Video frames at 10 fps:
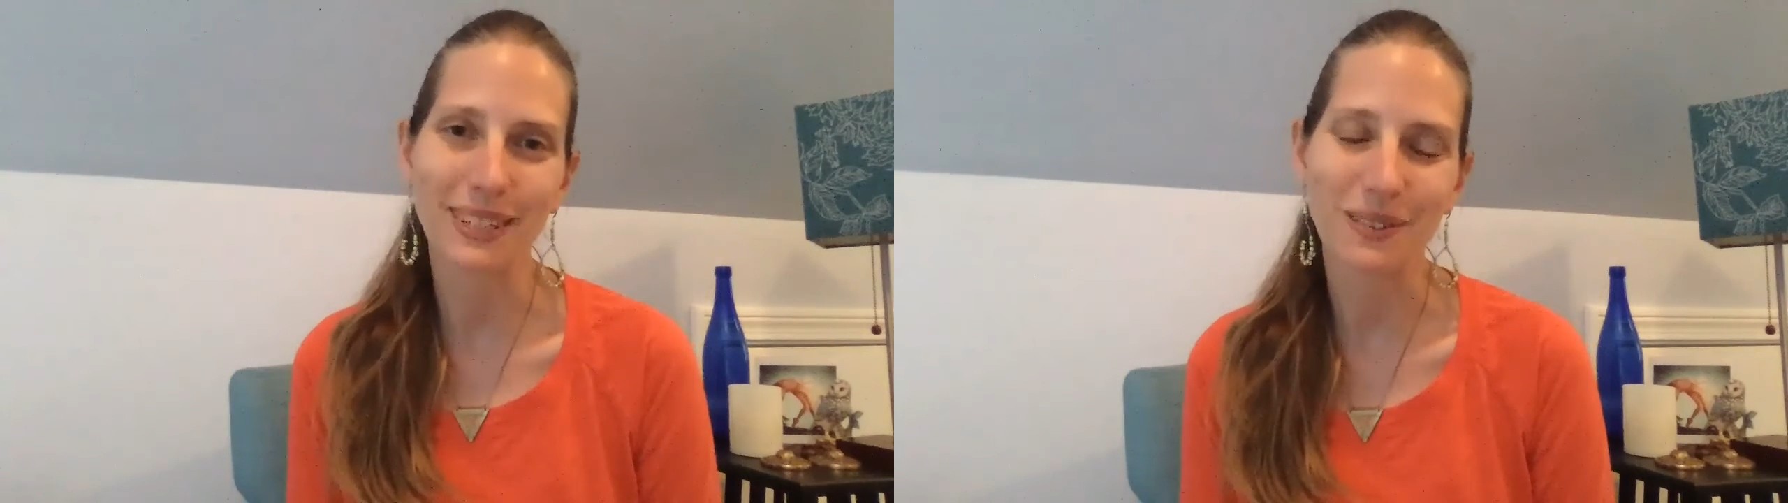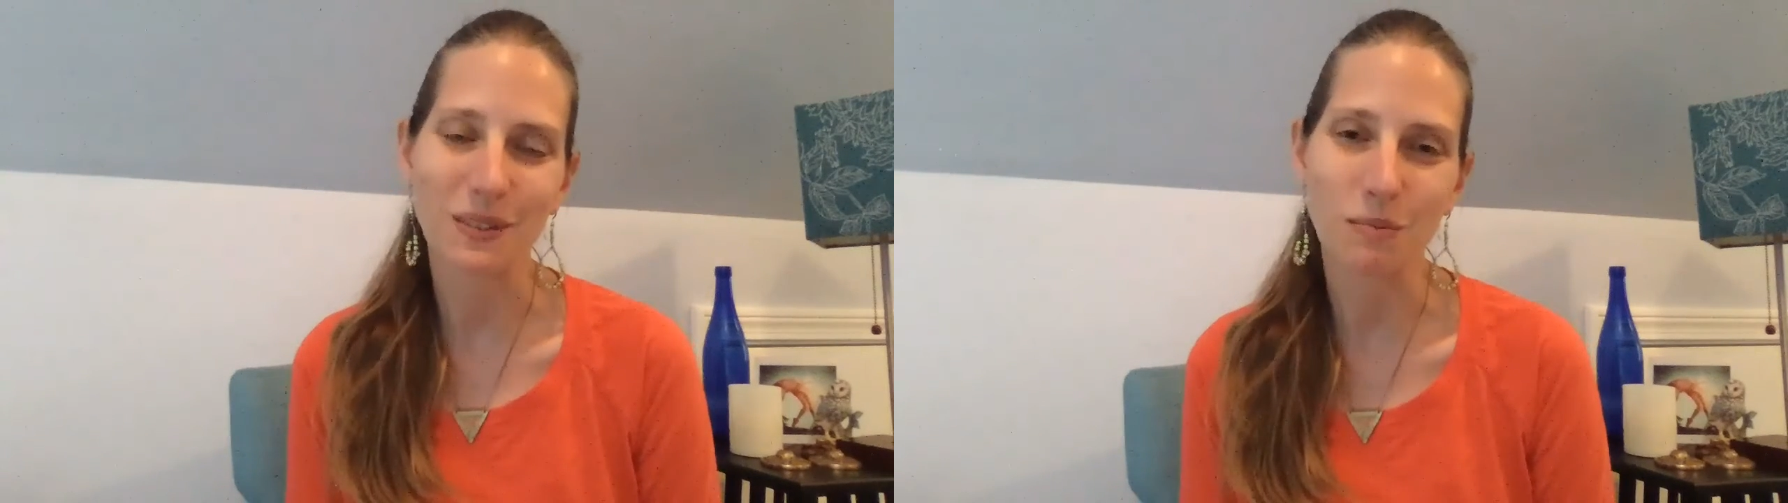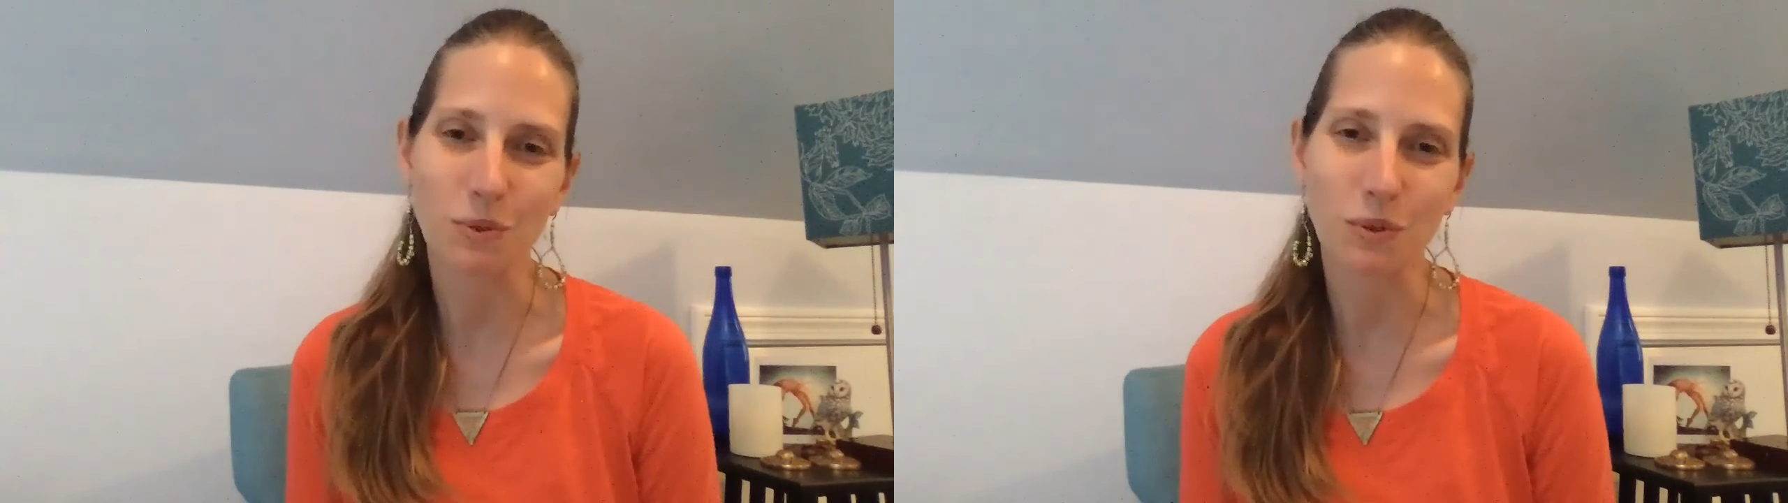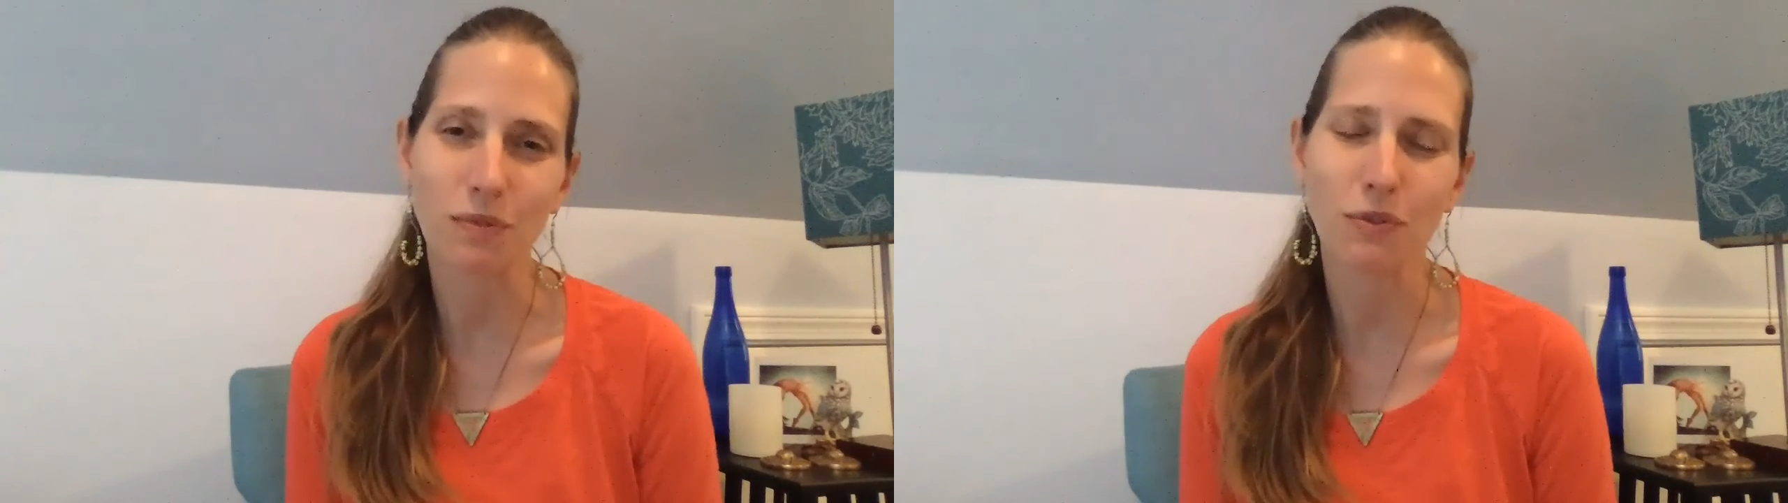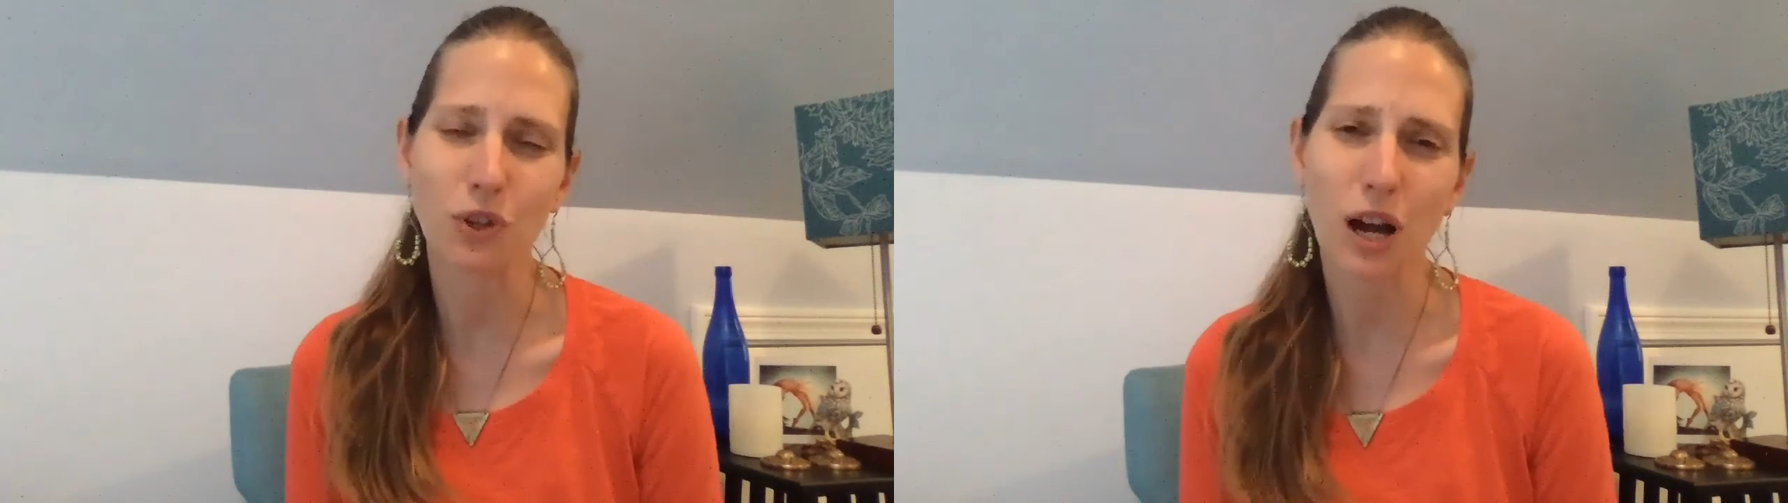some sort of
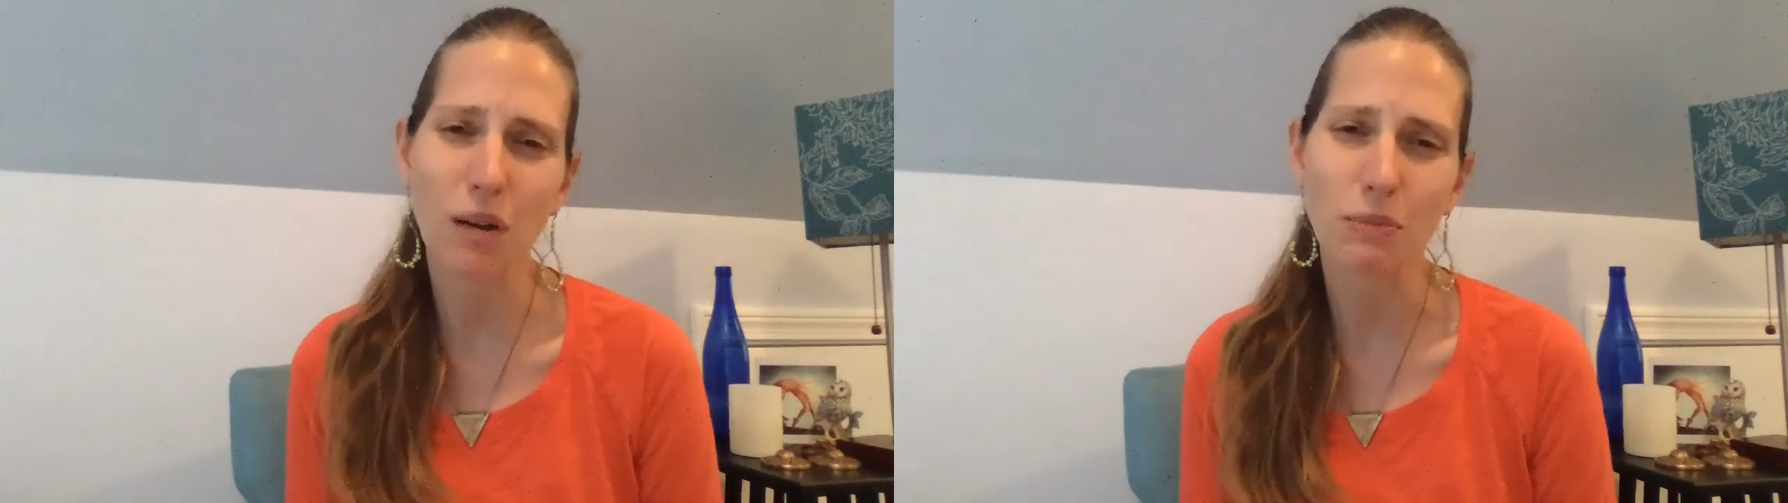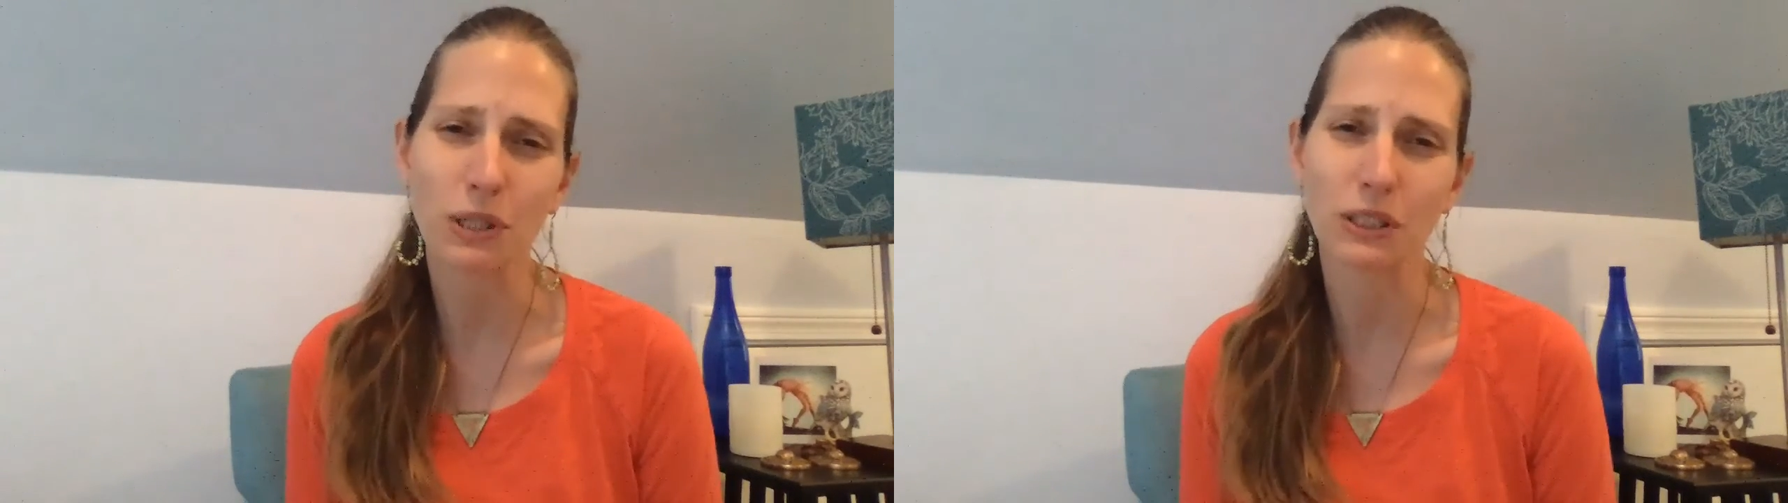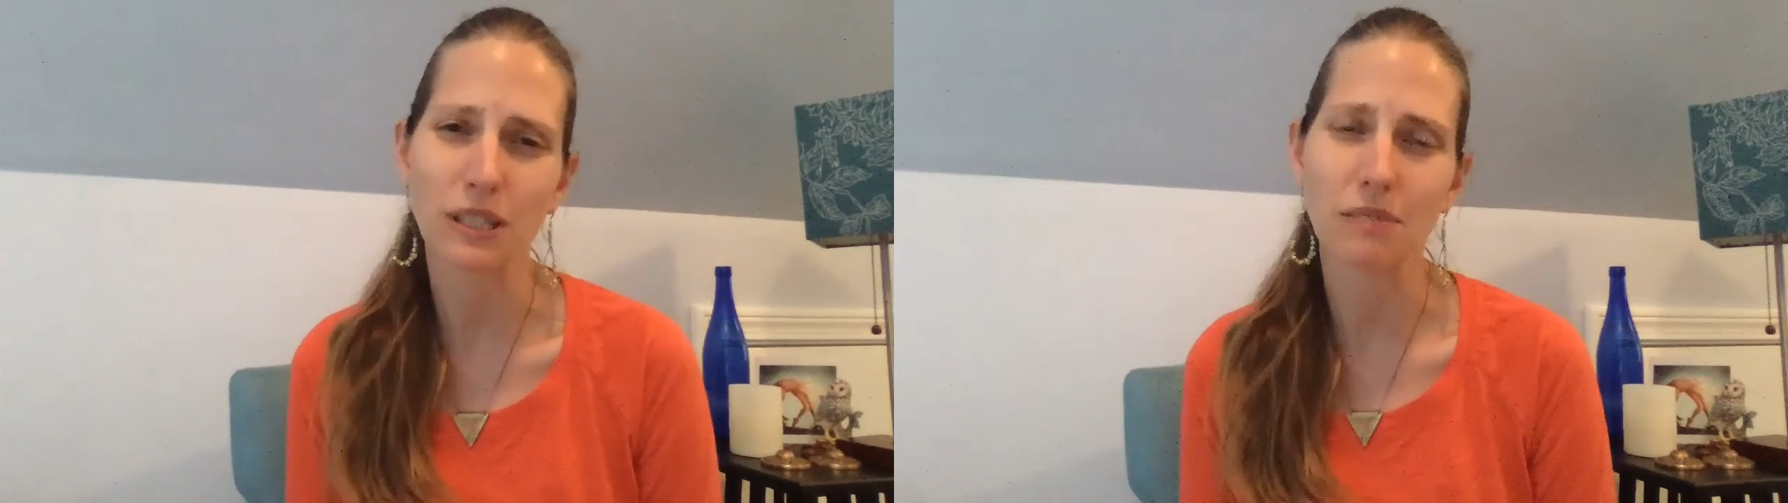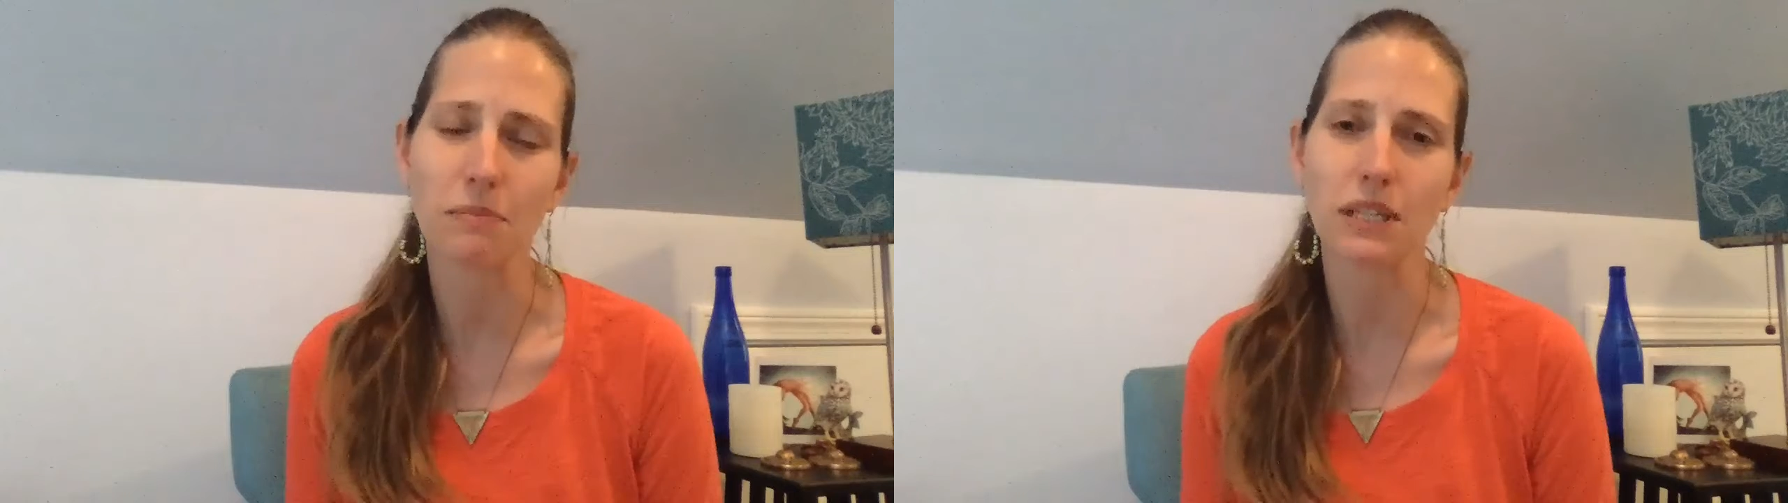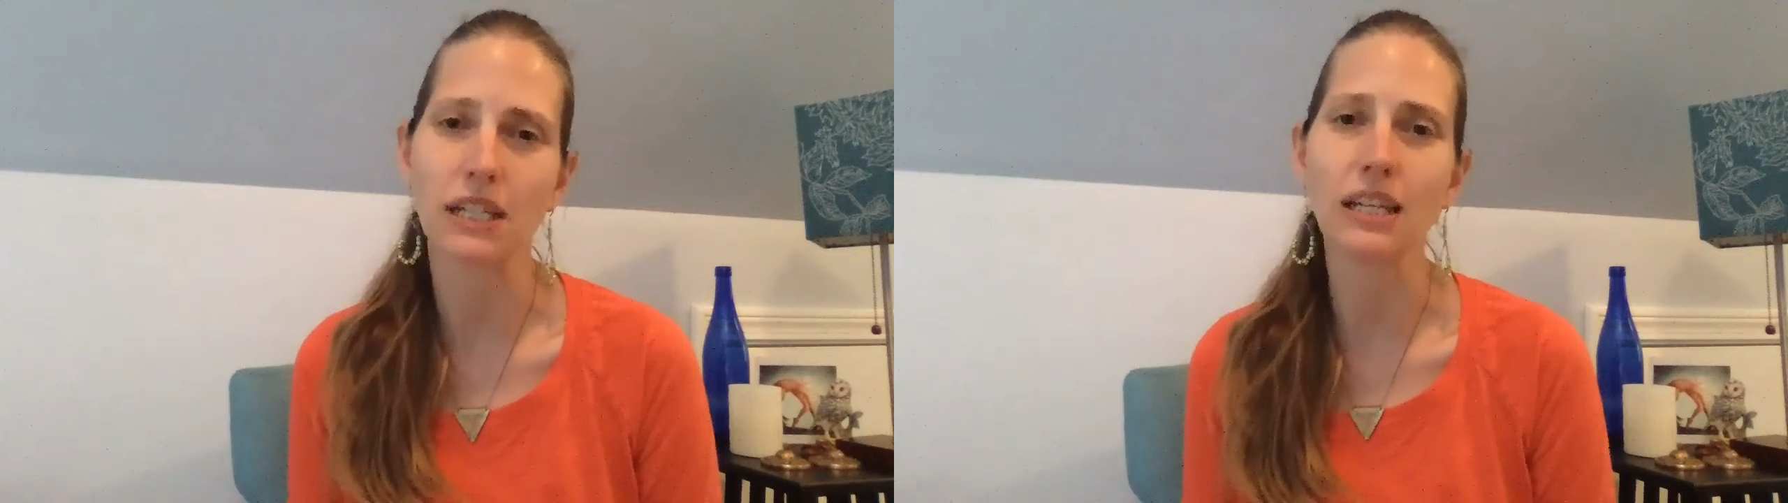trauma or
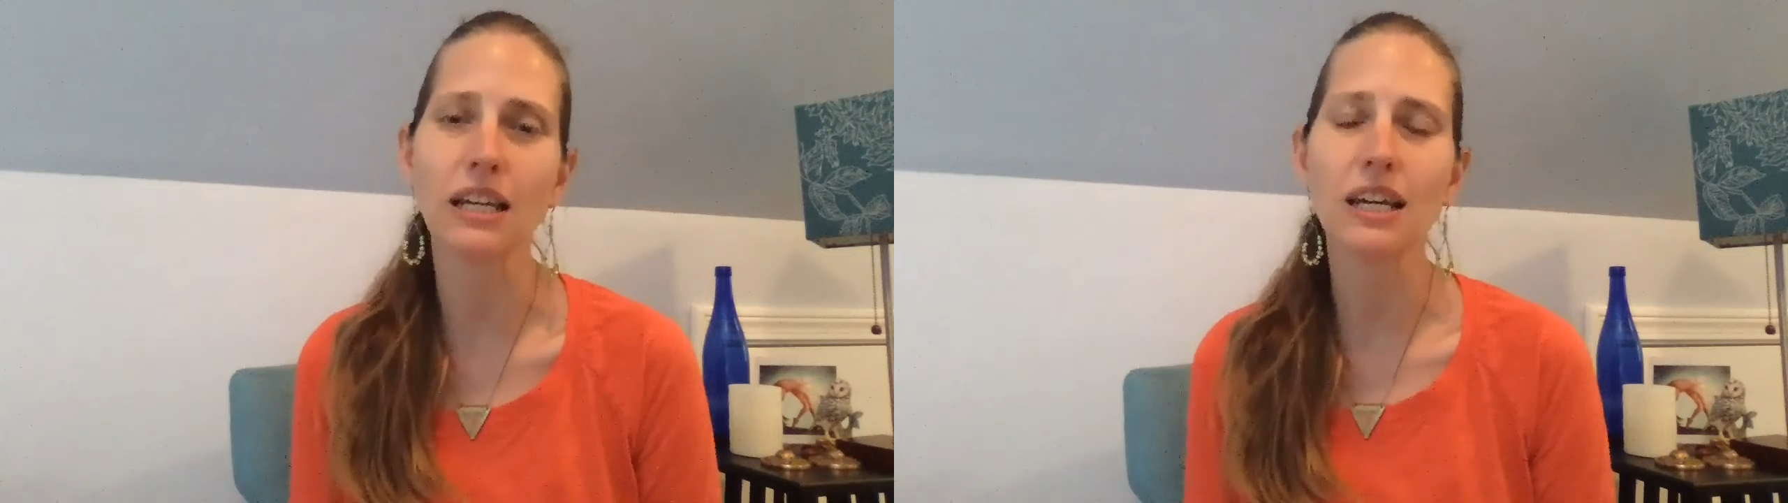something,